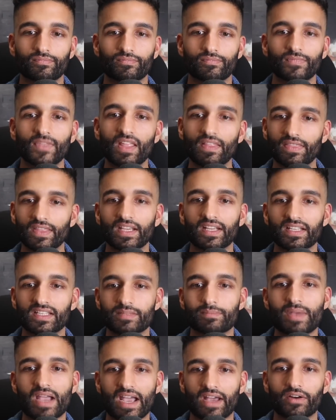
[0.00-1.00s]
nothing is
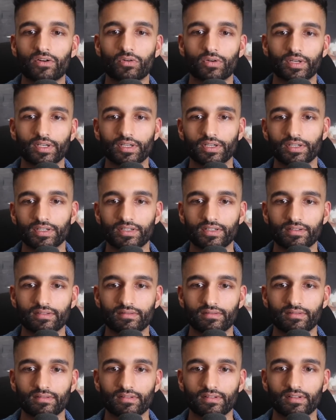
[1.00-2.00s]
bad or good.
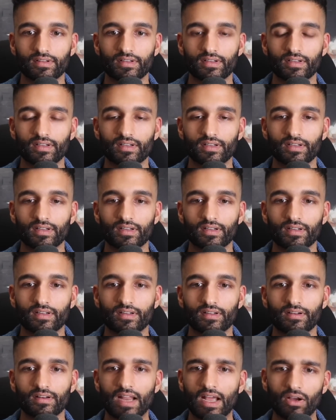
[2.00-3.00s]

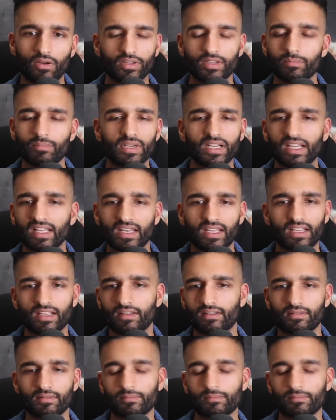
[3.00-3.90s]
Now, in the beginning,